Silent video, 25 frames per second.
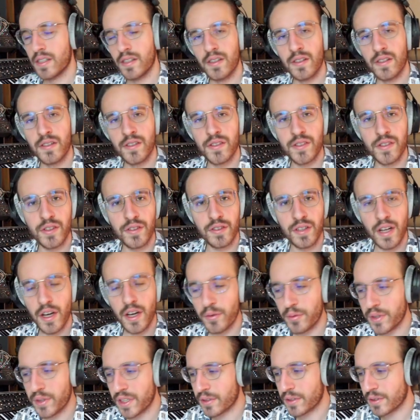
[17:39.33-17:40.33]
So now
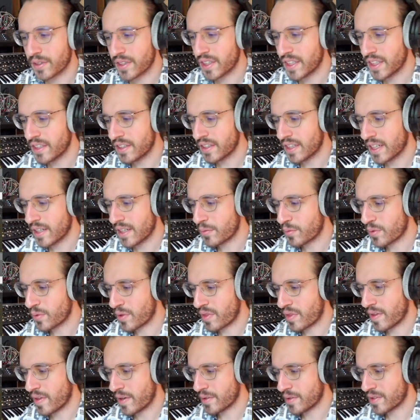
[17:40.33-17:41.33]
we could hear that with
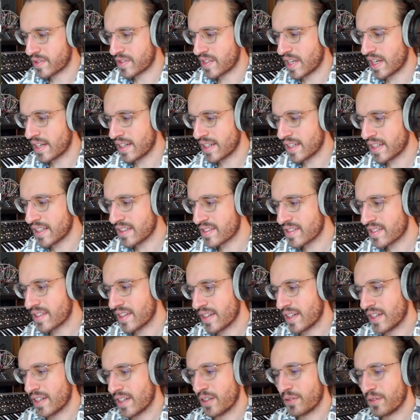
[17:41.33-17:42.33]
those settings,
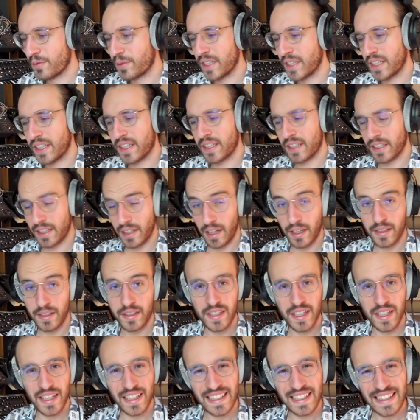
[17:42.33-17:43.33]
we got
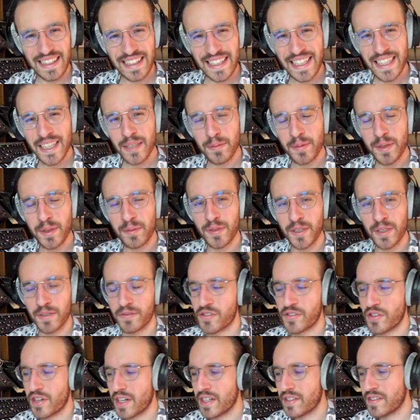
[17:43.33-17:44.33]
a little bit more of
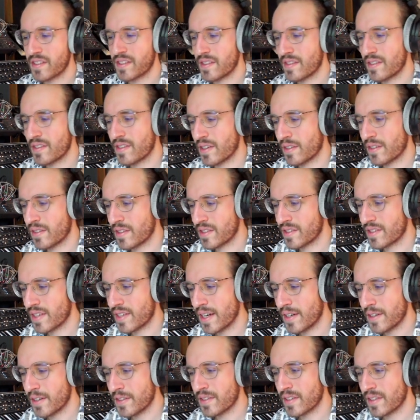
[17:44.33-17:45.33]
transients on the
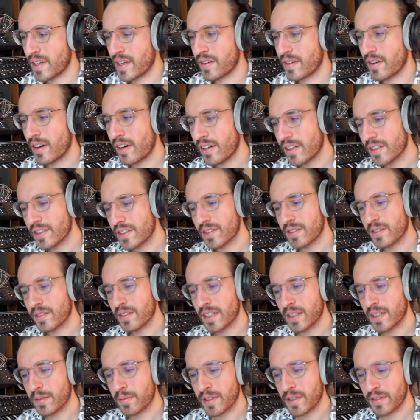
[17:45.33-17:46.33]
sound and also a
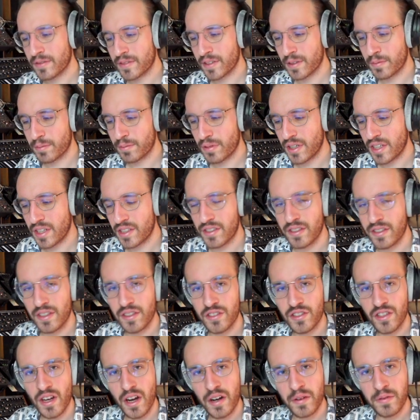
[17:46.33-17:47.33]
little bit of compression in
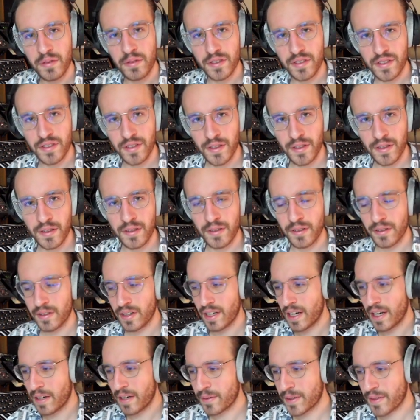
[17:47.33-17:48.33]
general. So
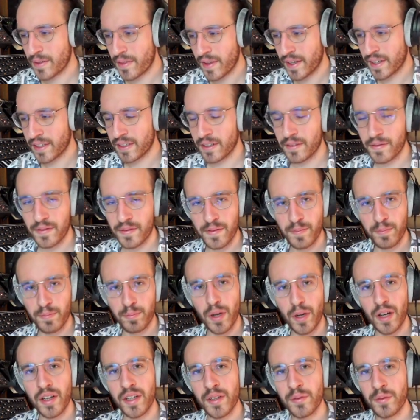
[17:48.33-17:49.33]
everything of
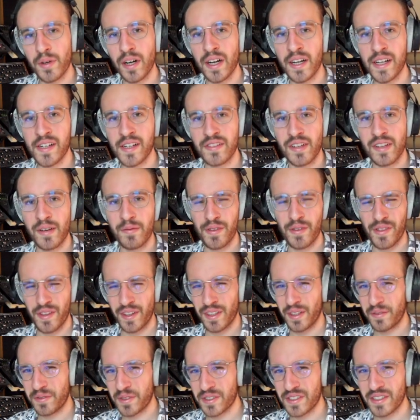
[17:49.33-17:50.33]
body-wise, everything
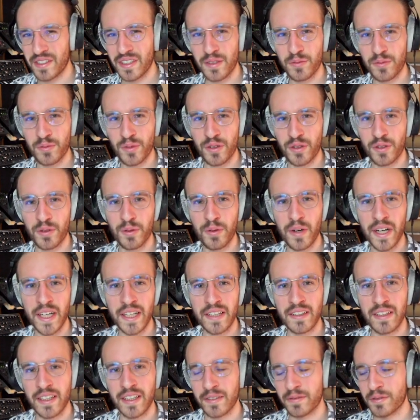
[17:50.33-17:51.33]
that was a little more
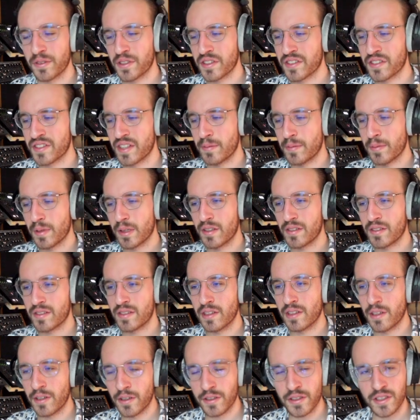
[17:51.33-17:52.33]
quiet, like for example, this
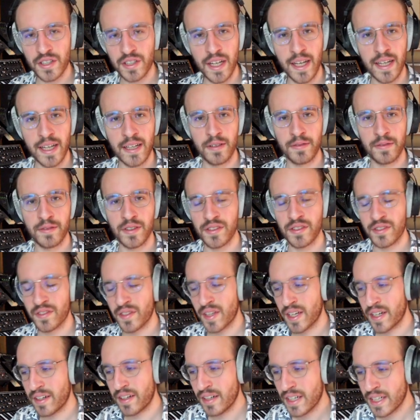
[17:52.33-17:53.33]
long tail of the
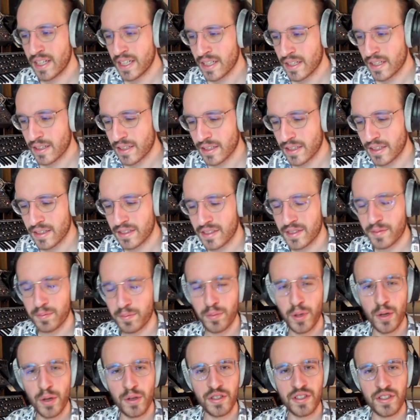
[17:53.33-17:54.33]
snare got
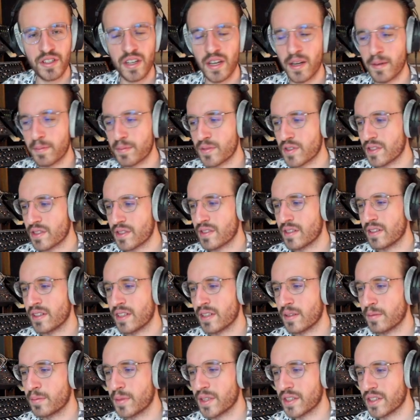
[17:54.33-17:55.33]
pushed up just a
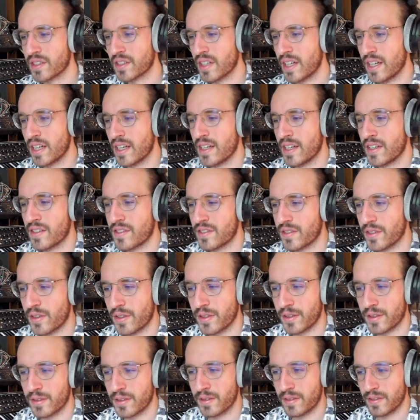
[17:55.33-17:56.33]
little bit.
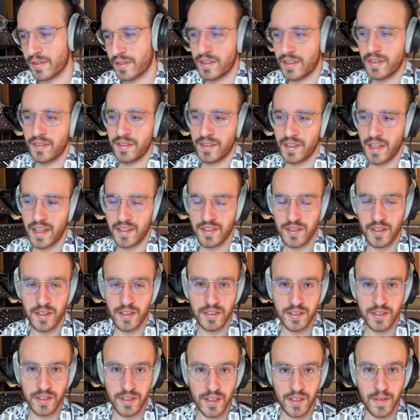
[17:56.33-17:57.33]
So that's
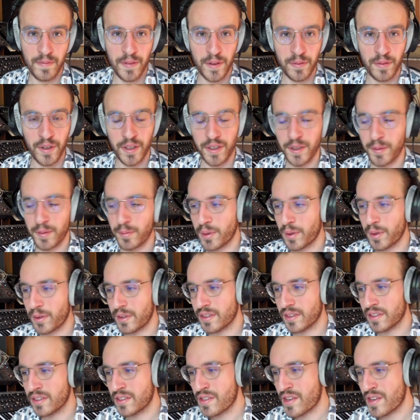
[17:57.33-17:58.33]
also something very
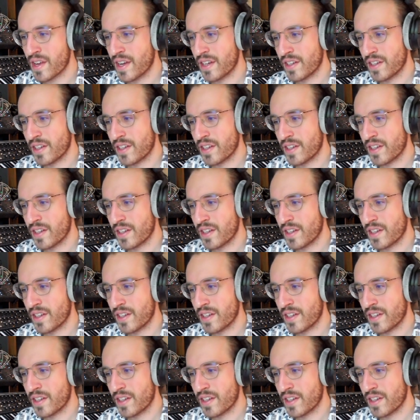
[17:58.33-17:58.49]
important.